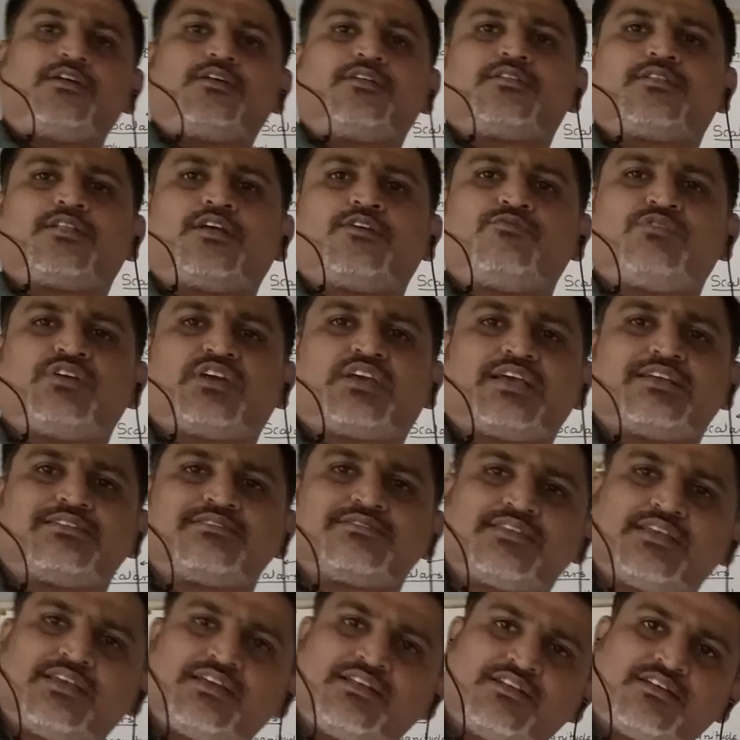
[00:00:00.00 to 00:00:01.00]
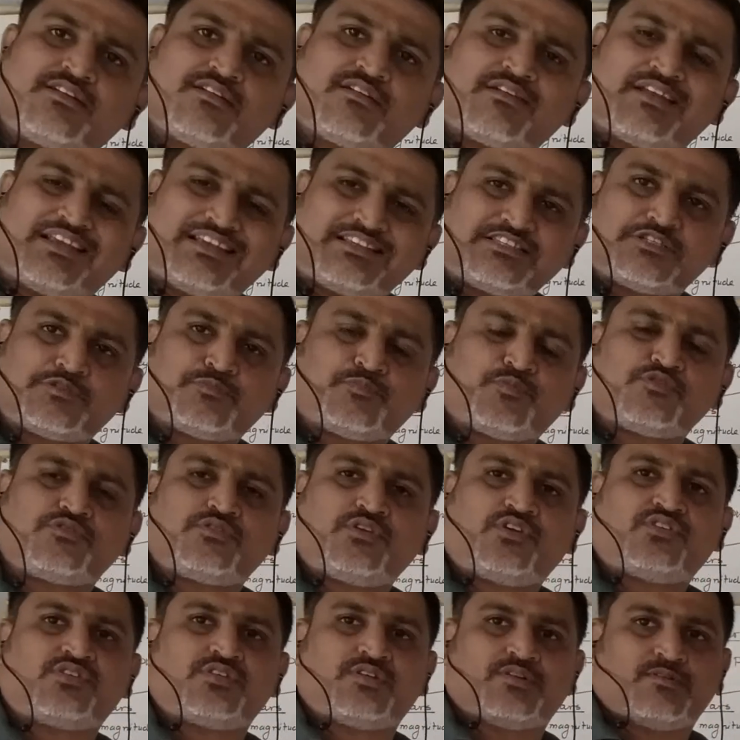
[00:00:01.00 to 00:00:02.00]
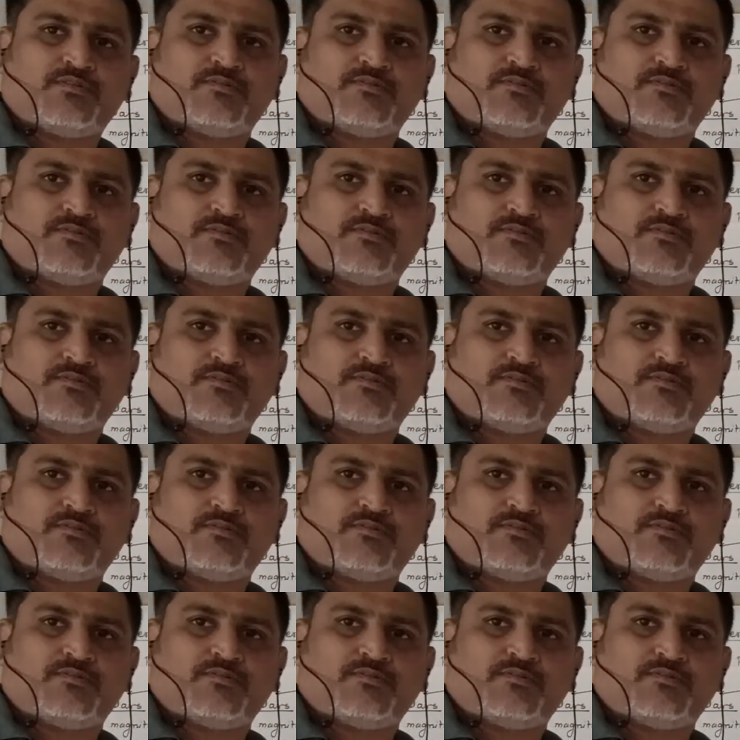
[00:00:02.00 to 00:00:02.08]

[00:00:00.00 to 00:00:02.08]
then we can say rest position.